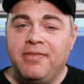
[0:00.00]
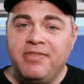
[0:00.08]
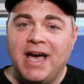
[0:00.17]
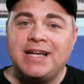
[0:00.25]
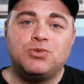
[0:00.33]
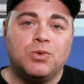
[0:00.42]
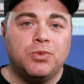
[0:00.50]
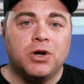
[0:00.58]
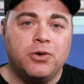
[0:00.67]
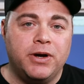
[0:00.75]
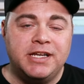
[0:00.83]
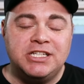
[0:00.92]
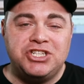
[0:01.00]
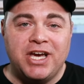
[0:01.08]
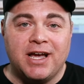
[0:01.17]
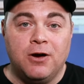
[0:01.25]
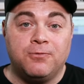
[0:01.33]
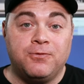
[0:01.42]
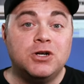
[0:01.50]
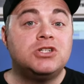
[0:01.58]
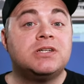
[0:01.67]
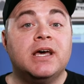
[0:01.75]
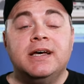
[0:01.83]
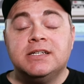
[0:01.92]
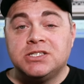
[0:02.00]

and that's what we're going to check out first,